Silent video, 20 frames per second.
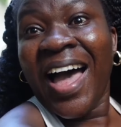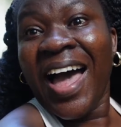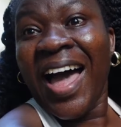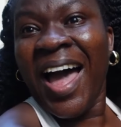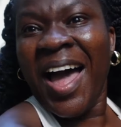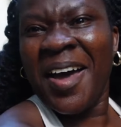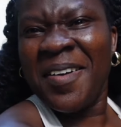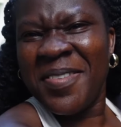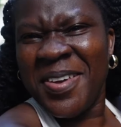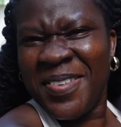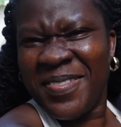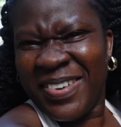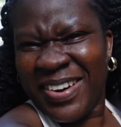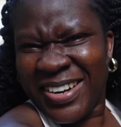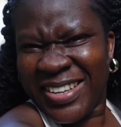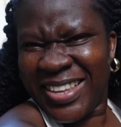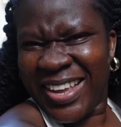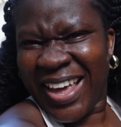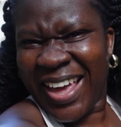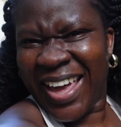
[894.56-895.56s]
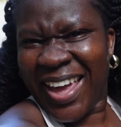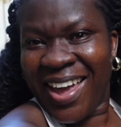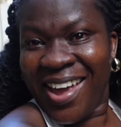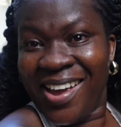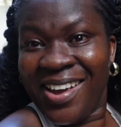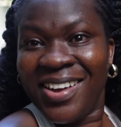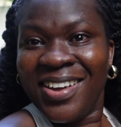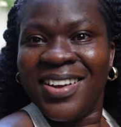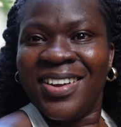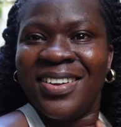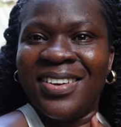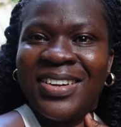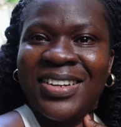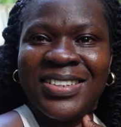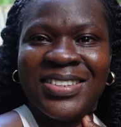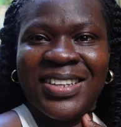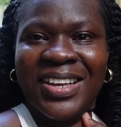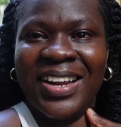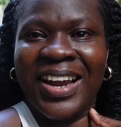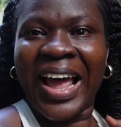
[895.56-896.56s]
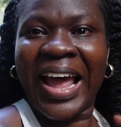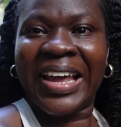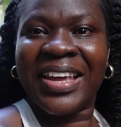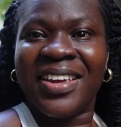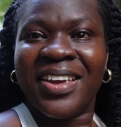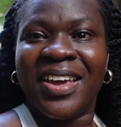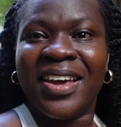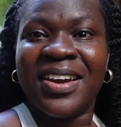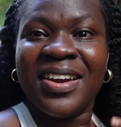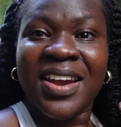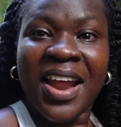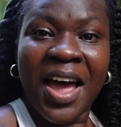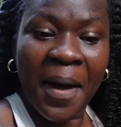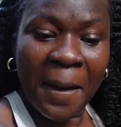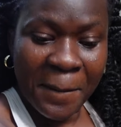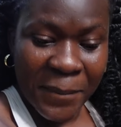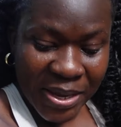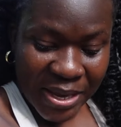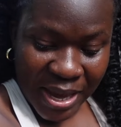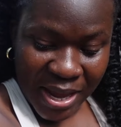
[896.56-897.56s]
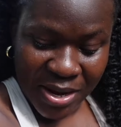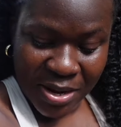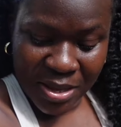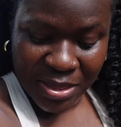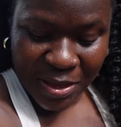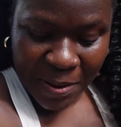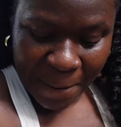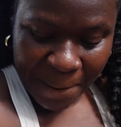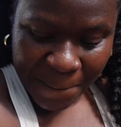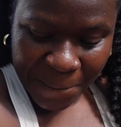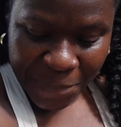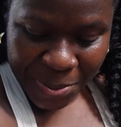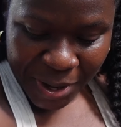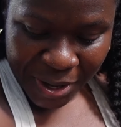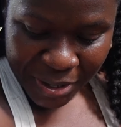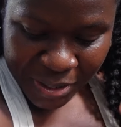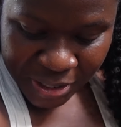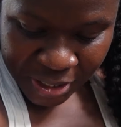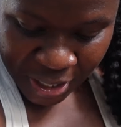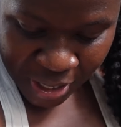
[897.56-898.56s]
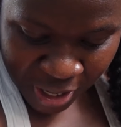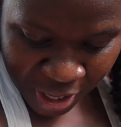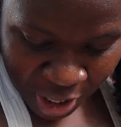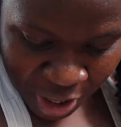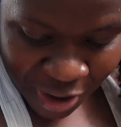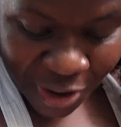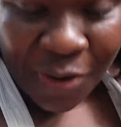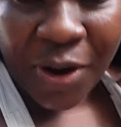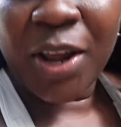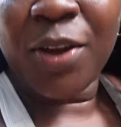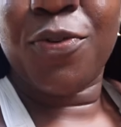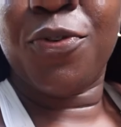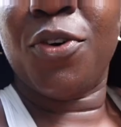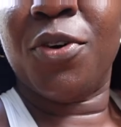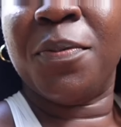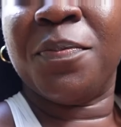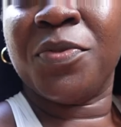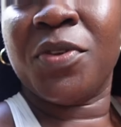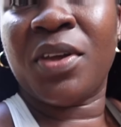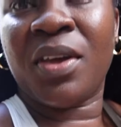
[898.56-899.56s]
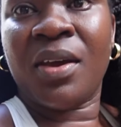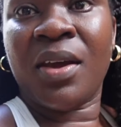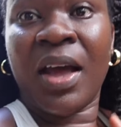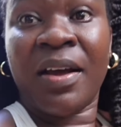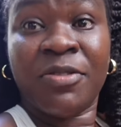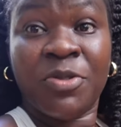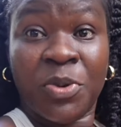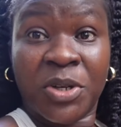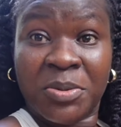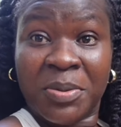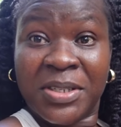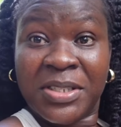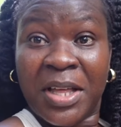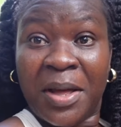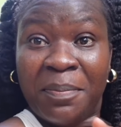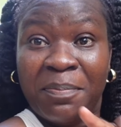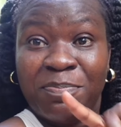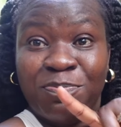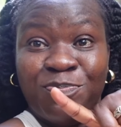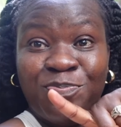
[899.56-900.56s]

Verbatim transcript: Happy birthday! Listen, I cannot be anything but grateful. Okay, I have to watch myself.